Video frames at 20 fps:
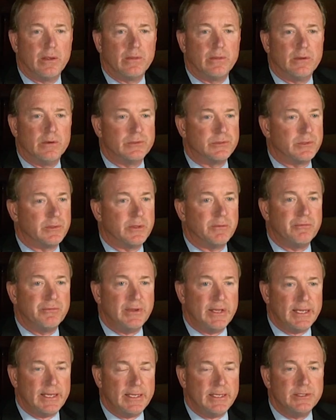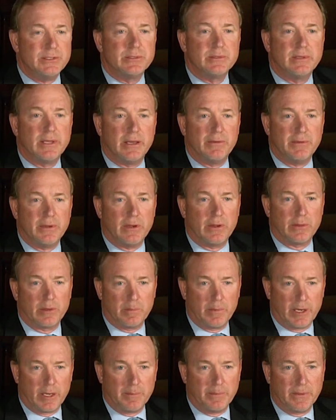Those are the fees levied on the
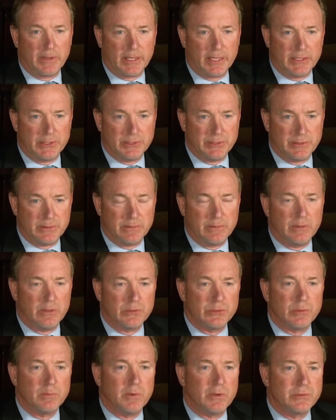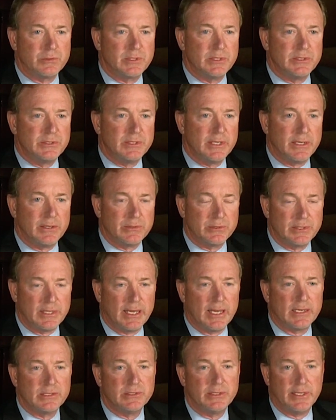population. Those are mostly sales
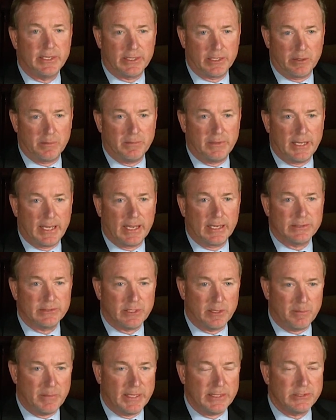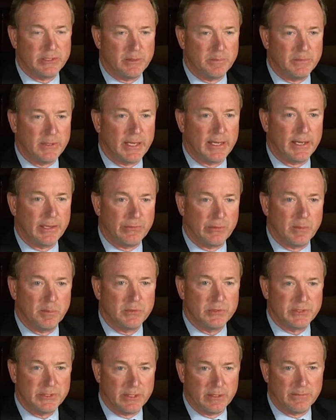tax and income tax. That makes up
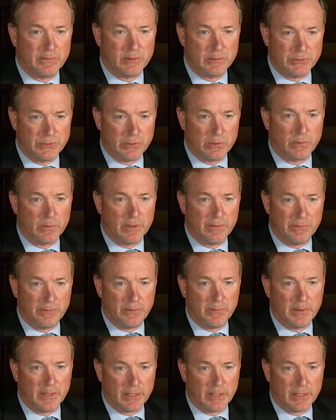93% of our general revenue